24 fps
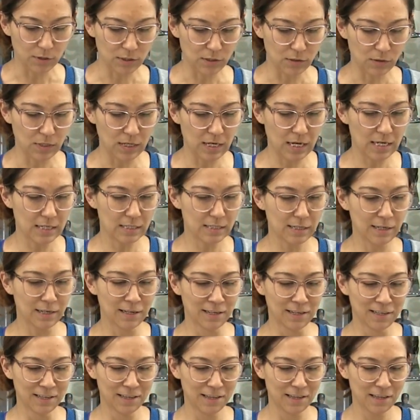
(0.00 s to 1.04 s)
So he has
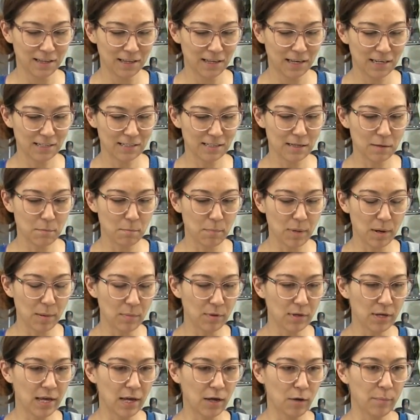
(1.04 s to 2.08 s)
the
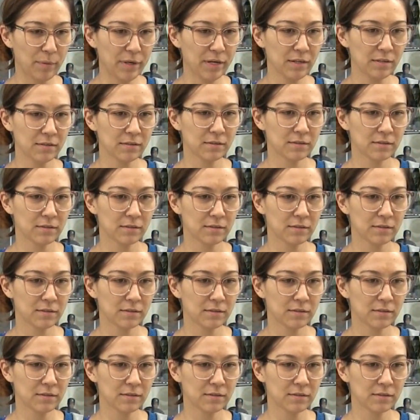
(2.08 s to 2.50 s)
bubble helmet.